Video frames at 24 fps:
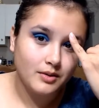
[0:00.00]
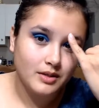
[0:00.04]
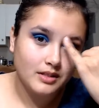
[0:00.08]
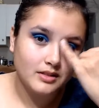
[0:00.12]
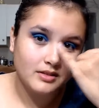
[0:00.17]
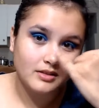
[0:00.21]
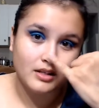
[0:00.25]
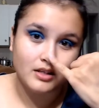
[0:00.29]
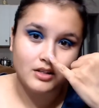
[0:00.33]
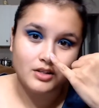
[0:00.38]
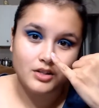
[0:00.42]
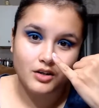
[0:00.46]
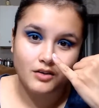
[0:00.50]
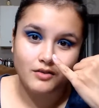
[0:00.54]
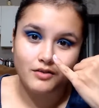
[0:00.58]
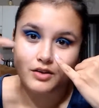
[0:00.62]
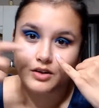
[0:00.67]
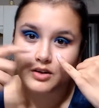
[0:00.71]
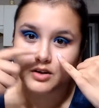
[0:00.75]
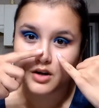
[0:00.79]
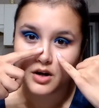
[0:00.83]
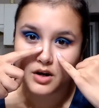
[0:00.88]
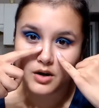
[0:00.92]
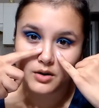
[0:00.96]
in the center of
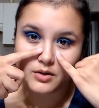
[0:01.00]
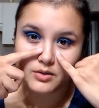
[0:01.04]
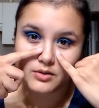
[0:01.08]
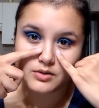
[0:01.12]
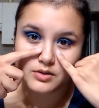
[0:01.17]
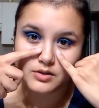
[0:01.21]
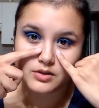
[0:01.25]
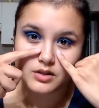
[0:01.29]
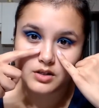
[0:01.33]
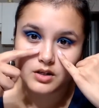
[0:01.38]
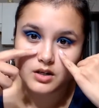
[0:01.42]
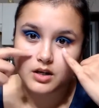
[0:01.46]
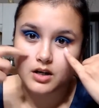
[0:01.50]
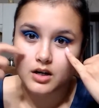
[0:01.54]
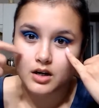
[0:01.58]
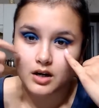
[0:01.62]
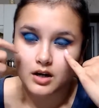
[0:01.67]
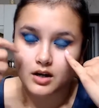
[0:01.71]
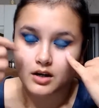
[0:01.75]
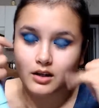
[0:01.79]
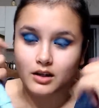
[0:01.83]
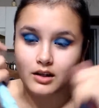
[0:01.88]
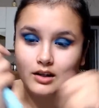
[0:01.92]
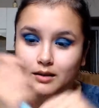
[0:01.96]
her nose,
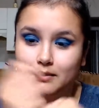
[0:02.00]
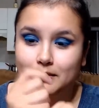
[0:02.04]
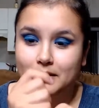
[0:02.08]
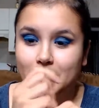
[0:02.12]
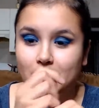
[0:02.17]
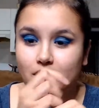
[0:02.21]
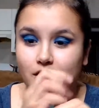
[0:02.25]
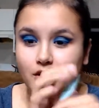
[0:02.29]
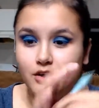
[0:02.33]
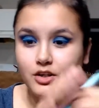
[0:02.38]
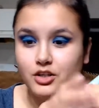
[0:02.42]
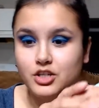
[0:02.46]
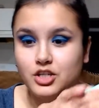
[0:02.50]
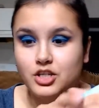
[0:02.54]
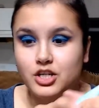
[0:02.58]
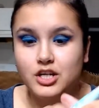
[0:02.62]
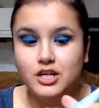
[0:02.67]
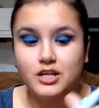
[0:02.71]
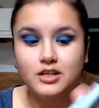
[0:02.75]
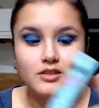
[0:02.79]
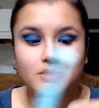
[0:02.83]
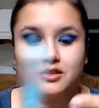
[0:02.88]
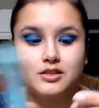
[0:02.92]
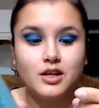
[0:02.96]
a little bit on her
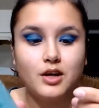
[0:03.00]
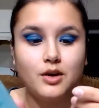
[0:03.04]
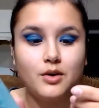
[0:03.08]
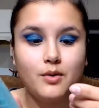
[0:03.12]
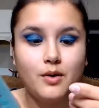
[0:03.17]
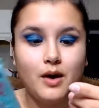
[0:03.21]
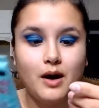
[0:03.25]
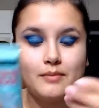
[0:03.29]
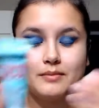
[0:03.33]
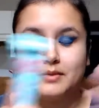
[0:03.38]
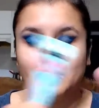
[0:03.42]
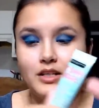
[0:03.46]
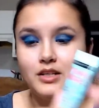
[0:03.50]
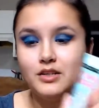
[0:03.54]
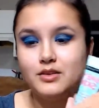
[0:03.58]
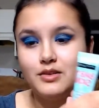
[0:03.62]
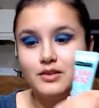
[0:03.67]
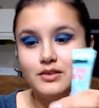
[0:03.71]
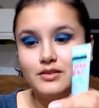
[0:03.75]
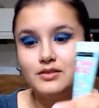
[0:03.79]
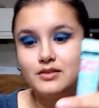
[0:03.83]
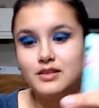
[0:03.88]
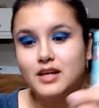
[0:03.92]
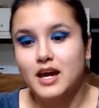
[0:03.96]
cheeks. So I'm going to do
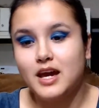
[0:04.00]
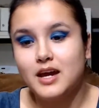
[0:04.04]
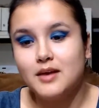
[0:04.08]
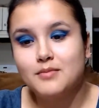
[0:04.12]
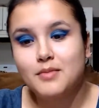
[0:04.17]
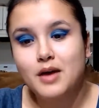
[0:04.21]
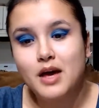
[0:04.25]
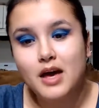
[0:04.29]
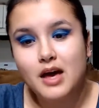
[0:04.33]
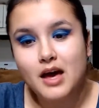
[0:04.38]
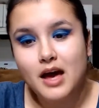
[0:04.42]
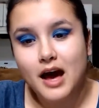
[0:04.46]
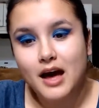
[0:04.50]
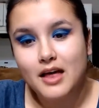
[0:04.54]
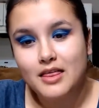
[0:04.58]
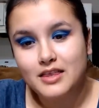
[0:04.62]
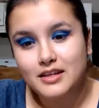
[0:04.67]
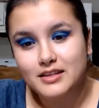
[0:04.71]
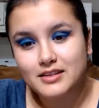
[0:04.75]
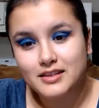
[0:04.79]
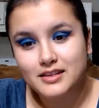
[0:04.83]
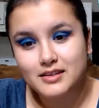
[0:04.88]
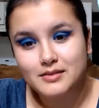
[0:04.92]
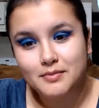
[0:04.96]
the same.
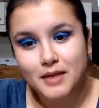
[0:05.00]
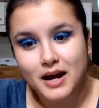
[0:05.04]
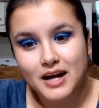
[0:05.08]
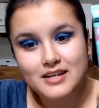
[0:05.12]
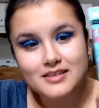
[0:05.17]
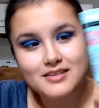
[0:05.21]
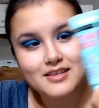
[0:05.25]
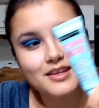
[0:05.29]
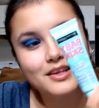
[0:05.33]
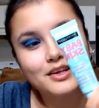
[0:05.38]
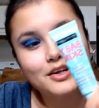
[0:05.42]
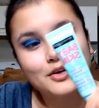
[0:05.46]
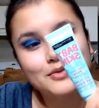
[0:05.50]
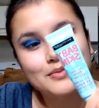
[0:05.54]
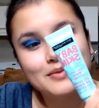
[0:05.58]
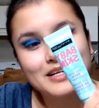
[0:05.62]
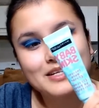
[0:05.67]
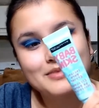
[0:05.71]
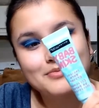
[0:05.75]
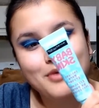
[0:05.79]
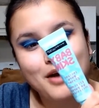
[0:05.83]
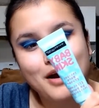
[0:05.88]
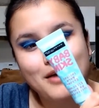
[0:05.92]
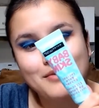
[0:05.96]
This is my
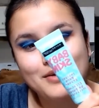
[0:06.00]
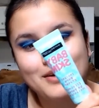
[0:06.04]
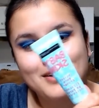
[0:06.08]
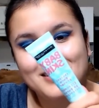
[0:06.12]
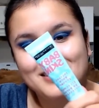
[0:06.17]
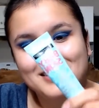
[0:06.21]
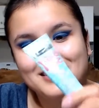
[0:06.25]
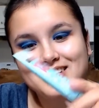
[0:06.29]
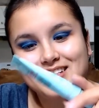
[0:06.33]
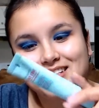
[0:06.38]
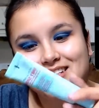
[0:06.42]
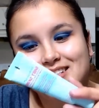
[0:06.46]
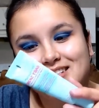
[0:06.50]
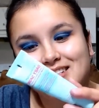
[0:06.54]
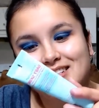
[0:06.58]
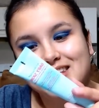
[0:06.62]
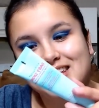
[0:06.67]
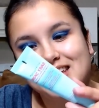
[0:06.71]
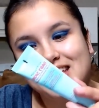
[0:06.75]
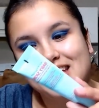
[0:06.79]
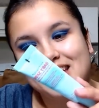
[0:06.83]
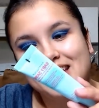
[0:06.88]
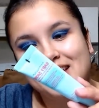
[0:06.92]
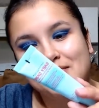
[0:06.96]
silicone-based primer. This is
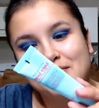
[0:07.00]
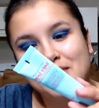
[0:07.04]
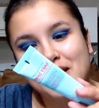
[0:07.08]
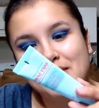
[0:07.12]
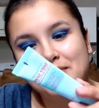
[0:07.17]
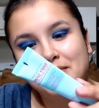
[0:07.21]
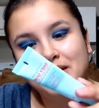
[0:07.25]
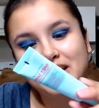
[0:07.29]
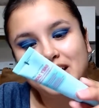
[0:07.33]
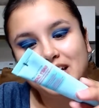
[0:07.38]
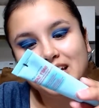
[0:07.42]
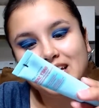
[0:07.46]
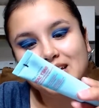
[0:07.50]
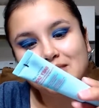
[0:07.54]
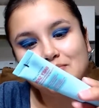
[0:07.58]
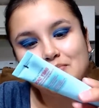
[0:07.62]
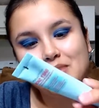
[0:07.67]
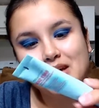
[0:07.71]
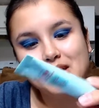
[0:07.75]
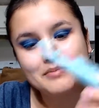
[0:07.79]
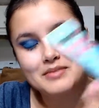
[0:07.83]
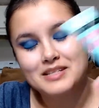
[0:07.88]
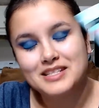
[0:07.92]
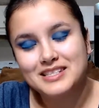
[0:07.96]
the Maybelline
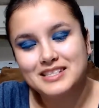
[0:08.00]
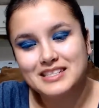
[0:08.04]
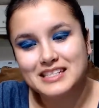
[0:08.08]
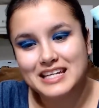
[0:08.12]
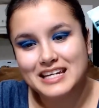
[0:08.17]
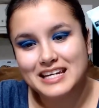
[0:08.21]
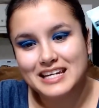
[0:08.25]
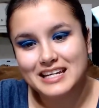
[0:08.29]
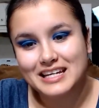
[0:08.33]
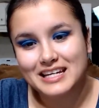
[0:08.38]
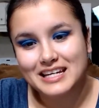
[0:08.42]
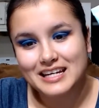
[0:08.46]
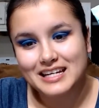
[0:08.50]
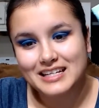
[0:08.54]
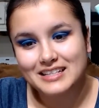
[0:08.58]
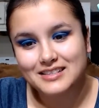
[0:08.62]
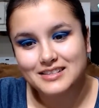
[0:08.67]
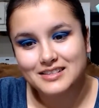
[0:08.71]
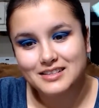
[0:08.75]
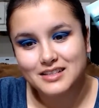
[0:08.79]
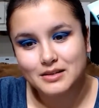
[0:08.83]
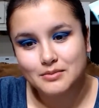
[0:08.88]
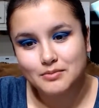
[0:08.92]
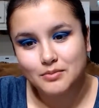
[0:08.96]
Baby Skin
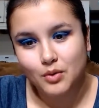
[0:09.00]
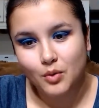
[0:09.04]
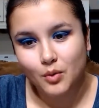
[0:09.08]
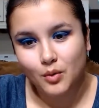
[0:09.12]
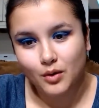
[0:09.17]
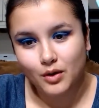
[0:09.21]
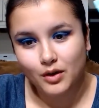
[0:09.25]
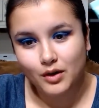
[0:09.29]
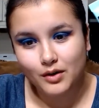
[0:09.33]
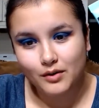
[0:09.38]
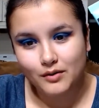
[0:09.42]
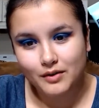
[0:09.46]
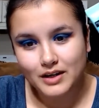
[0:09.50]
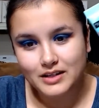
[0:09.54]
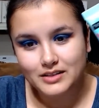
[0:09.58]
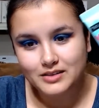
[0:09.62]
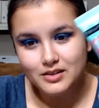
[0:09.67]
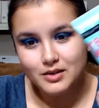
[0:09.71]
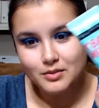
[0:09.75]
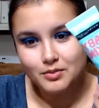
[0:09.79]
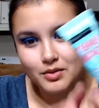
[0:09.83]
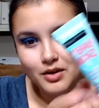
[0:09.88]
Instant Pore Eraser